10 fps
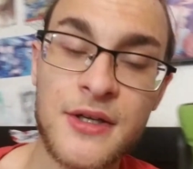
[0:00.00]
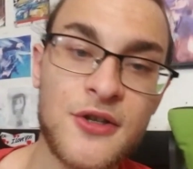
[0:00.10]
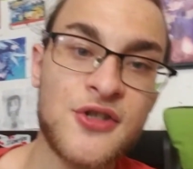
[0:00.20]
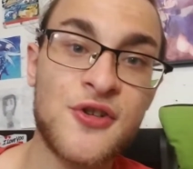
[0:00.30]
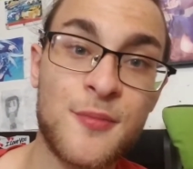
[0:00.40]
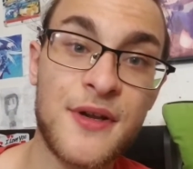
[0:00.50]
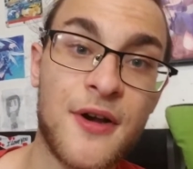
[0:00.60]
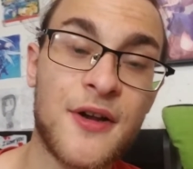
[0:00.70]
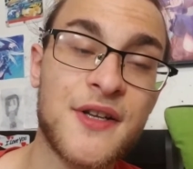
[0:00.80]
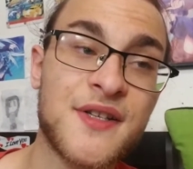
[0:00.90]
To be
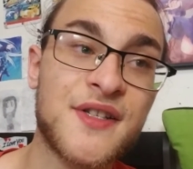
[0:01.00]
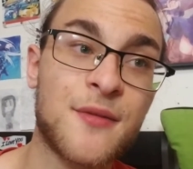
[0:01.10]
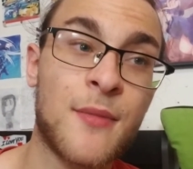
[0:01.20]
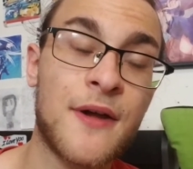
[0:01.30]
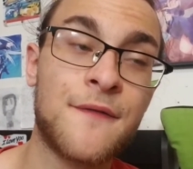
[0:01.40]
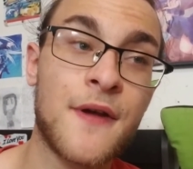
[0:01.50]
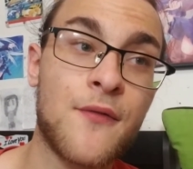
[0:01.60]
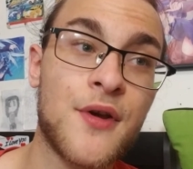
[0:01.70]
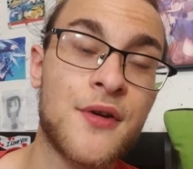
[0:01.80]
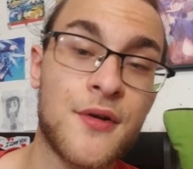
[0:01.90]
honest, my
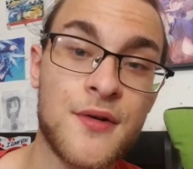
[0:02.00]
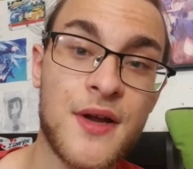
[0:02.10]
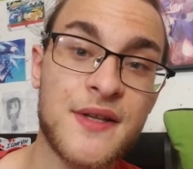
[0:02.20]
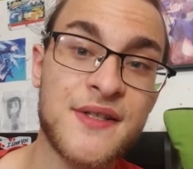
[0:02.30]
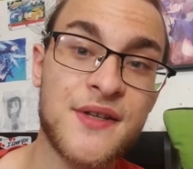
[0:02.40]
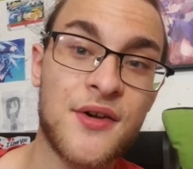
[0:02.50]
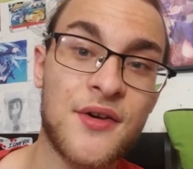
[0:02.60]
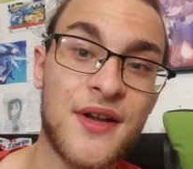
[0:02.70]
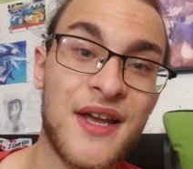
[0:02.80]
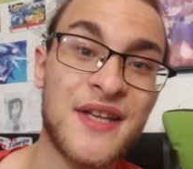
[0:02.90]
favorite Eurodance
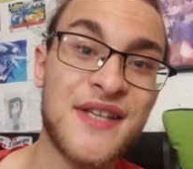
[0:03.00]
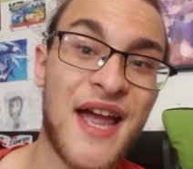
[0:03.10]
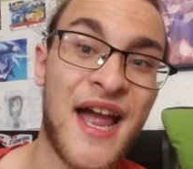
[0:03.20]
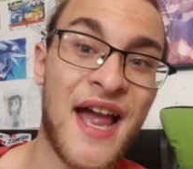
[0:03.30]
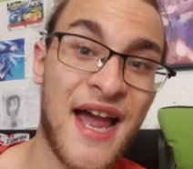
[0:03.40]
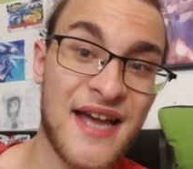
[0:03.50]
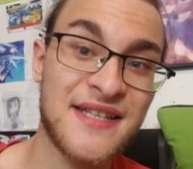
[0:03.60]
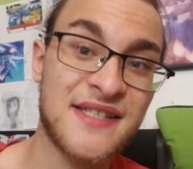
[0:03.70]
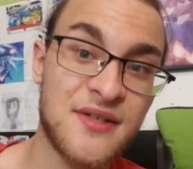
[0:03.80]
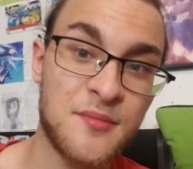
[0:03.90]
song it
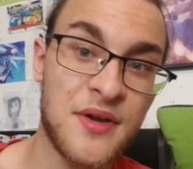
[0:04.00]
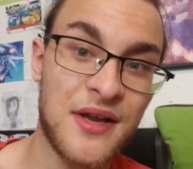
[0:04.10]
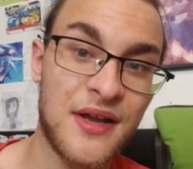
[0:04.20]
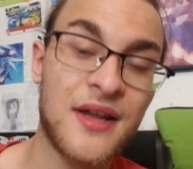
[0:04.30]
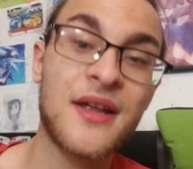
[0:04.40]
has to be